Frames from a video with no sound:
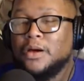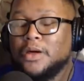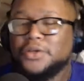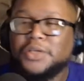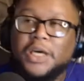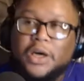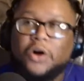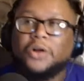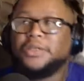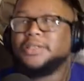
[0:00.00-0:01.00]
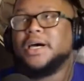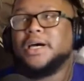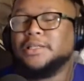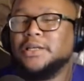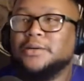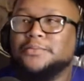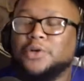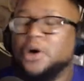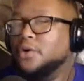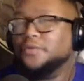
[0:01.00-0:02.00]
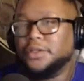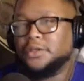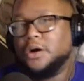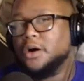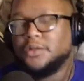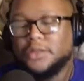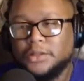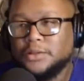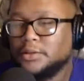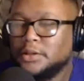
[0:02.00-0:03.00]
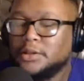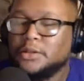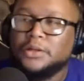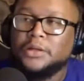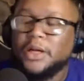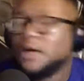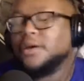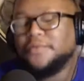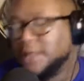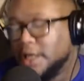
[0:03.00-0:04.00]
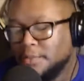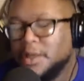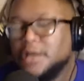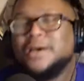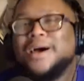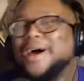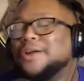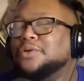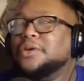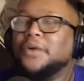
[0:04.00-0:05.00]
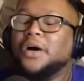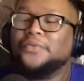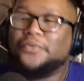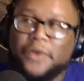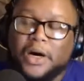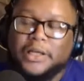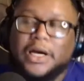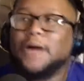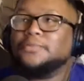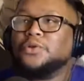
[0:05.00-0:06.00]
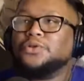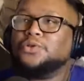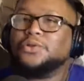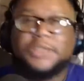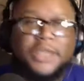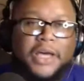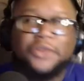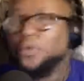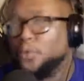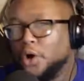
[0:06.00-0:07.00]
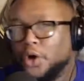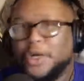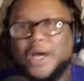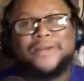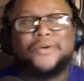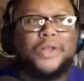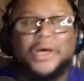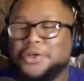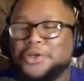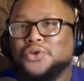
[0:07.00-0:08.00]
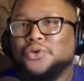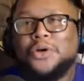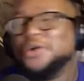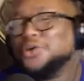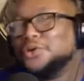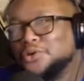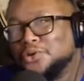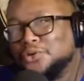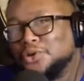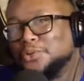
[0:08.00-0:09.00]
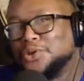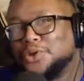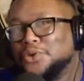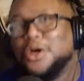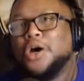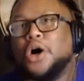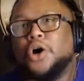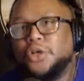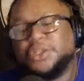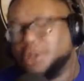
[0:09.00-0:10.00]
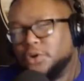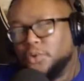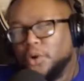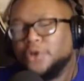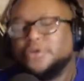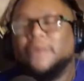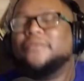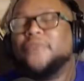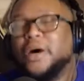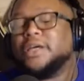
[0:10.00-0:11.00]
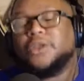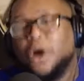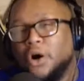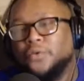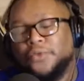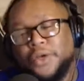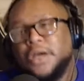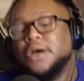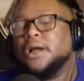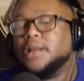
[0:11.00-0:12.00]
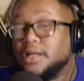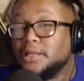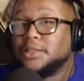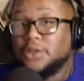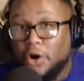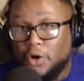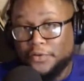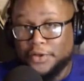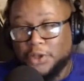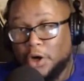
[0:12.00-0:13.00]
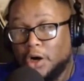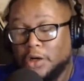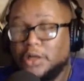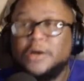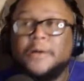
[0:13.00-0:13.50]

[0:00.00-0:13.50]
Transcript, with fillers: You see, all this goddamn COVID talk, and I don't give a damn. I don't give a fuck. I'm going to say the word. I know a lot of YouTube YouTubers do. Oh, the C word. No, fucking COVID. A lot of this COVID talk